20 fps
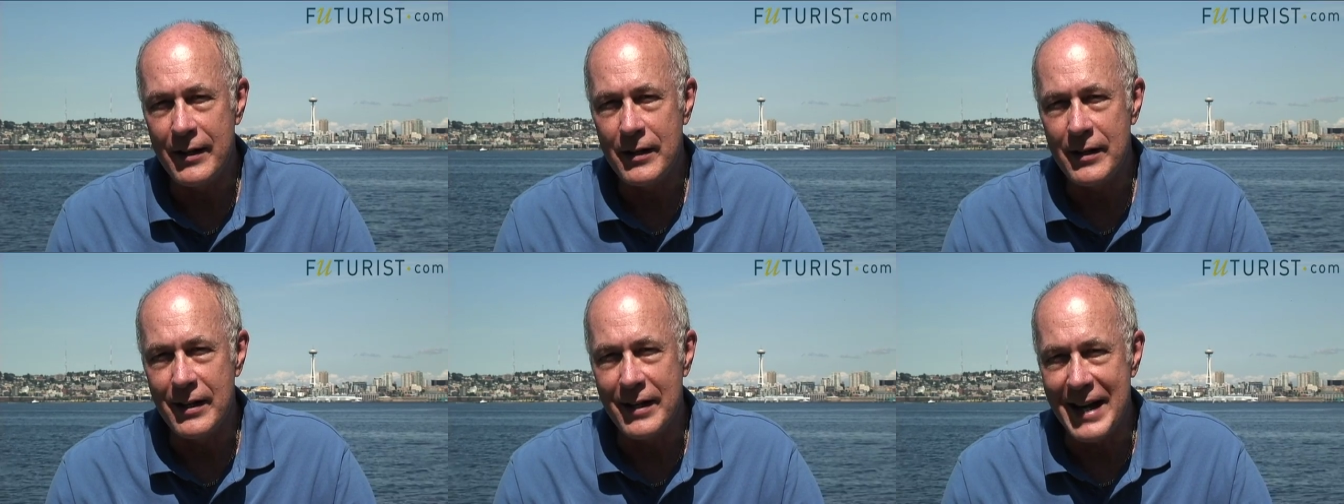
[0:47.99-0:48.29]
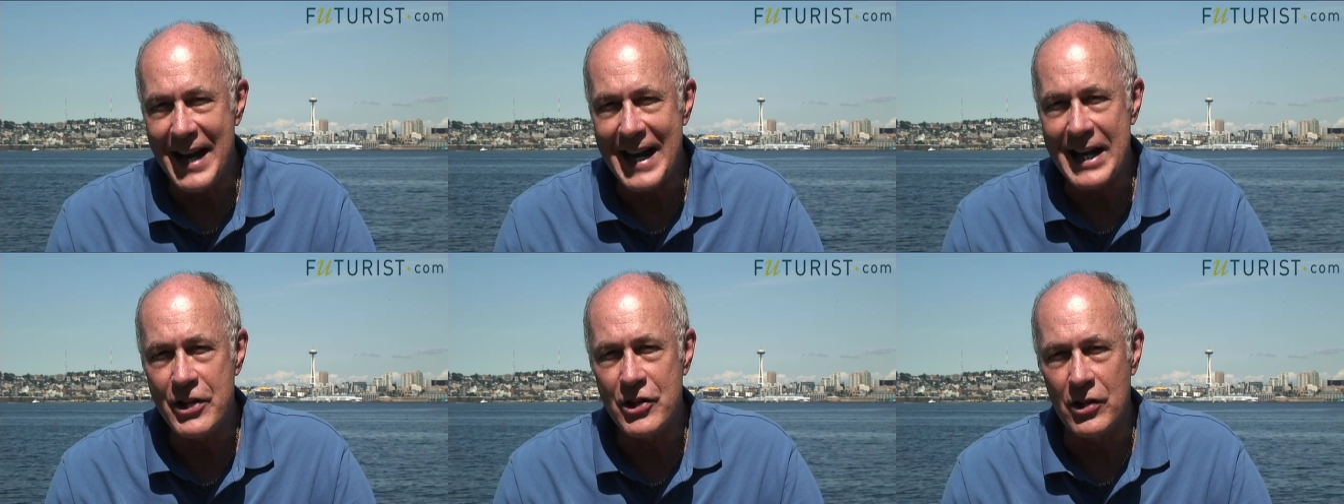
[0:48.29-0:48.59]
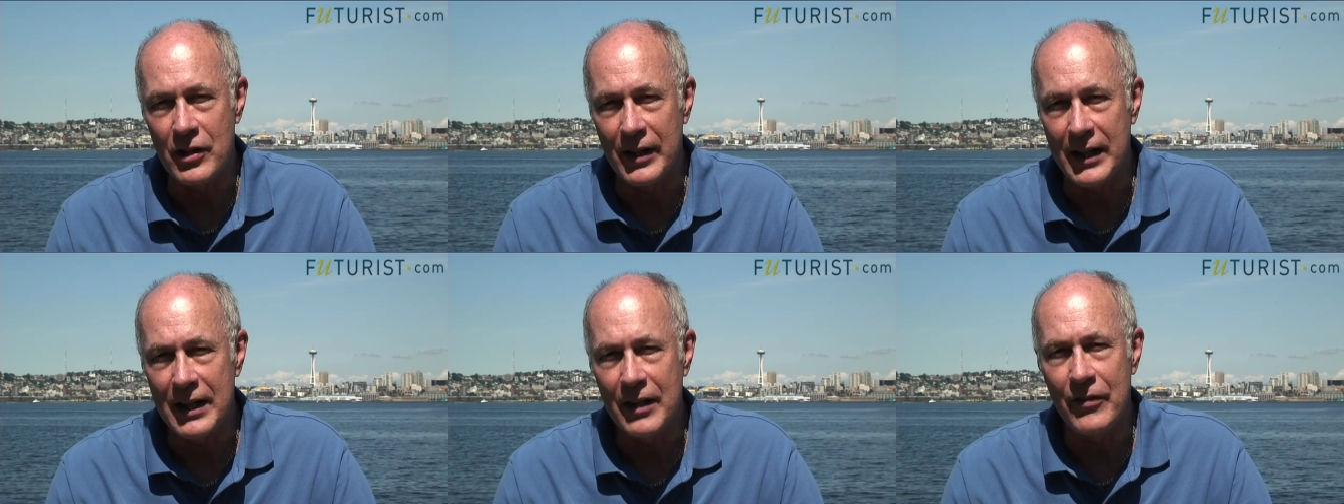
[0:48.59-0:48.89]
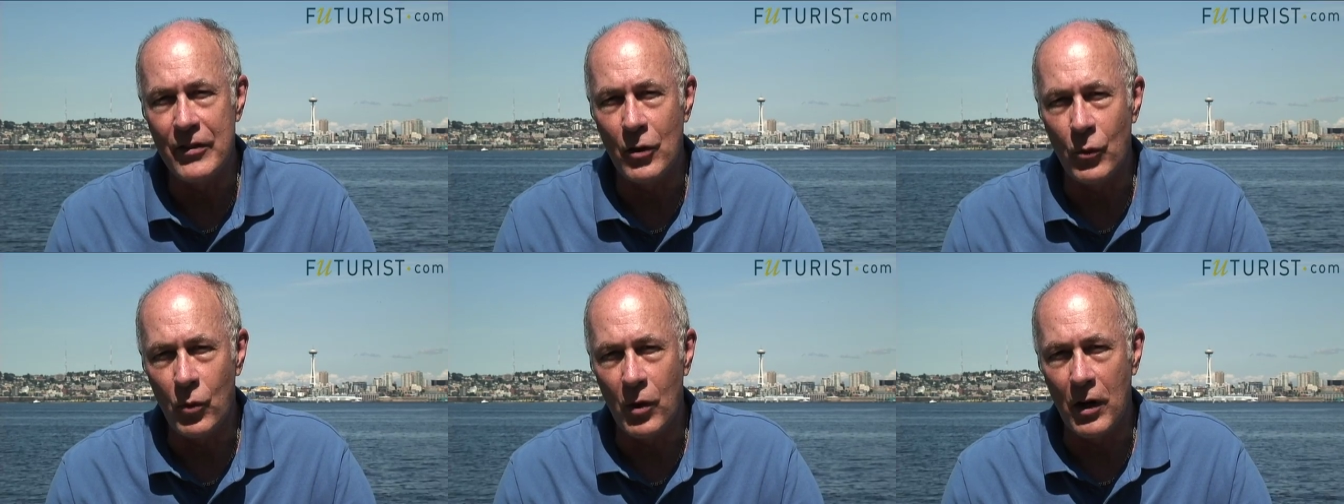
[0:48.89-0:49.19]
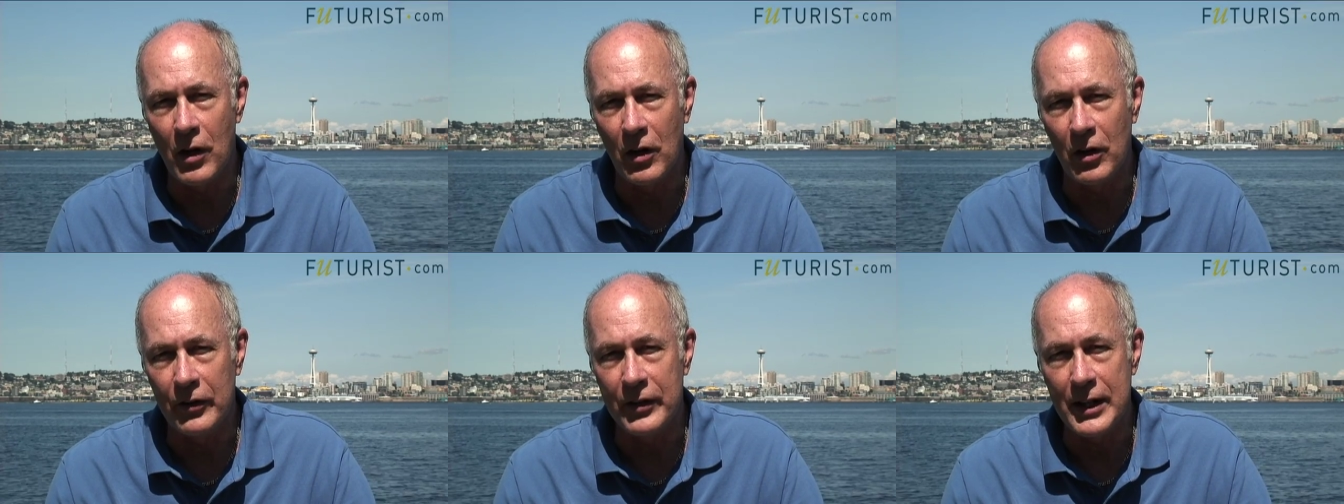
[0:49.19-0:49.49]
nation in the
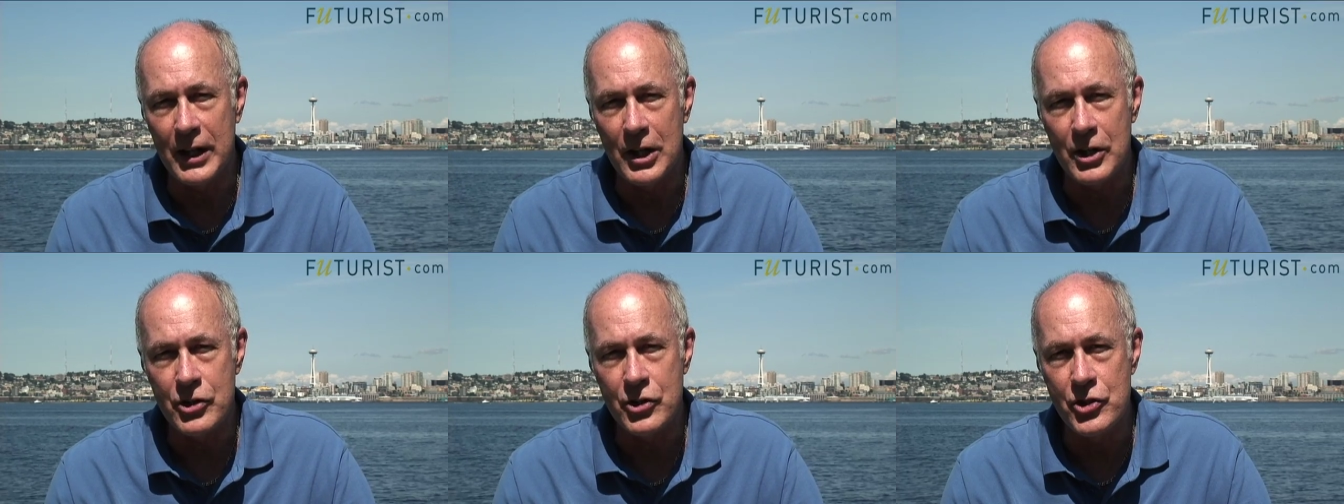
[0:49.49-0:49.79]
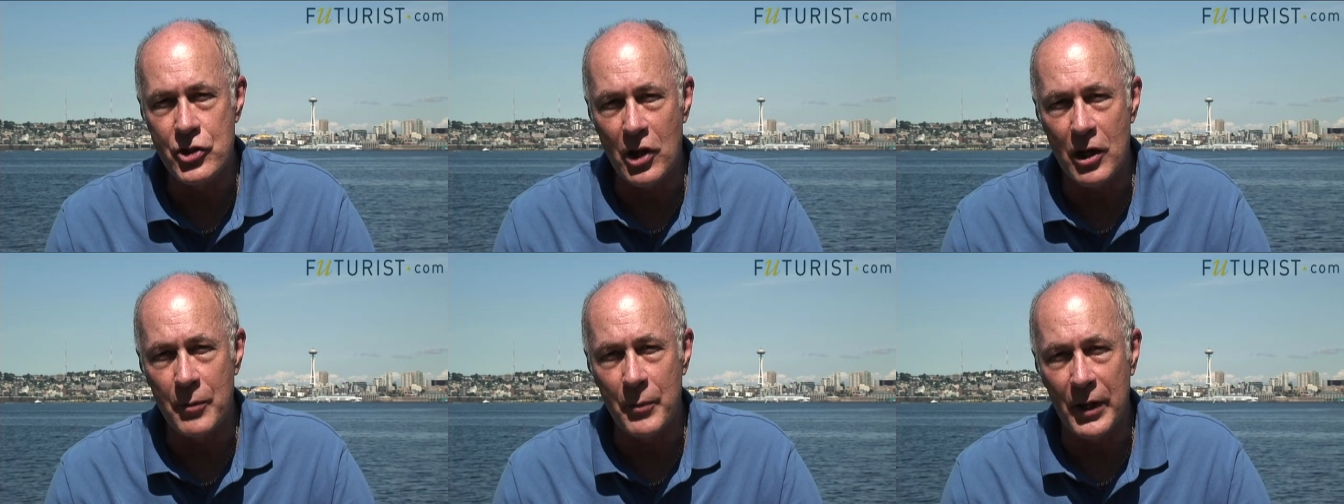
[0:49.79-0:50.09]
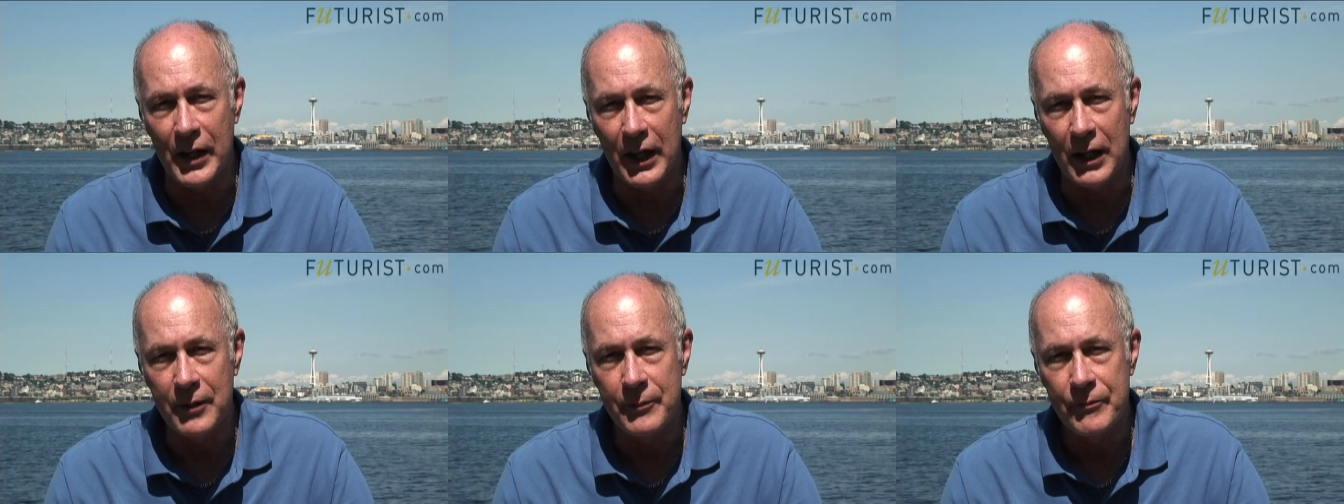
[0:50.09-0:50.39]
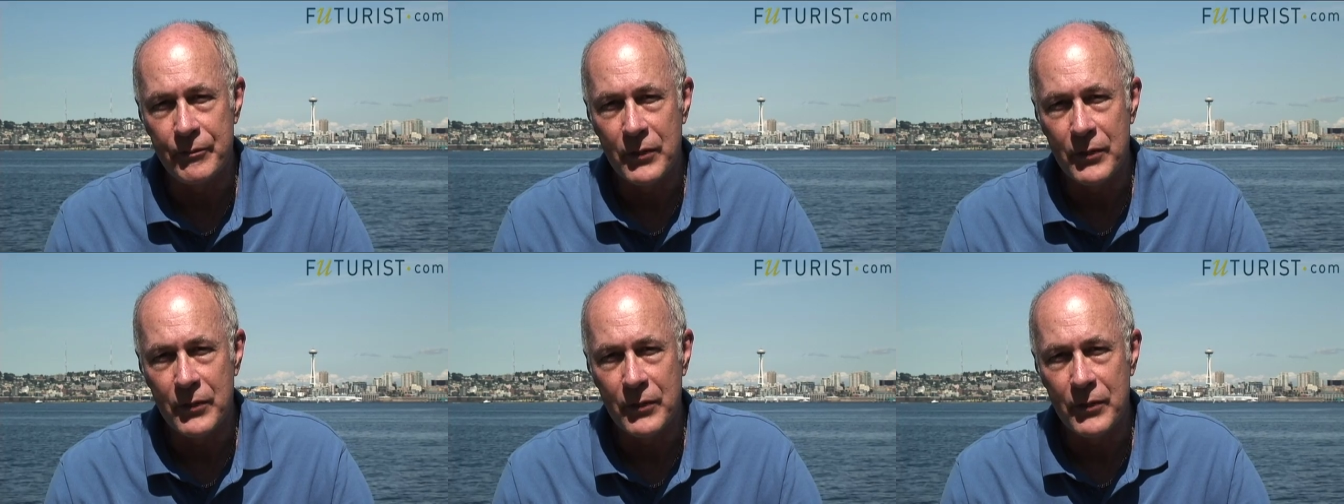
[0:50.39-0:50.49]
world is Germany,